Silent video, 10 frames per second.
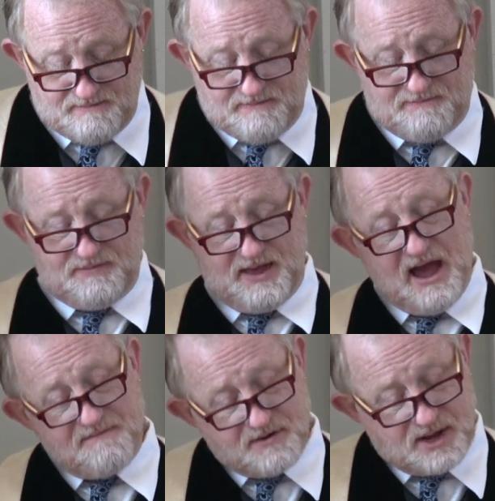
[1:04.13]
for the
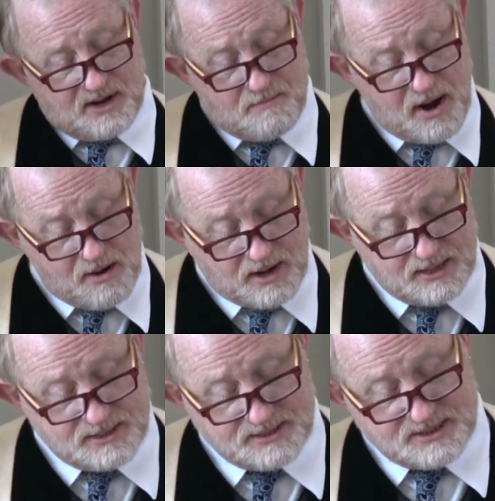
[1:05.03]
African
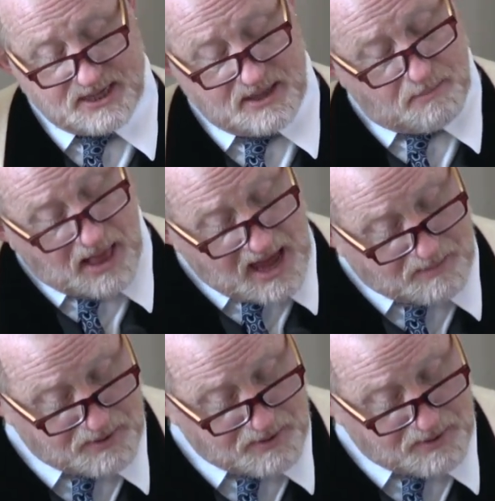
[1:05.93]
Americans and the black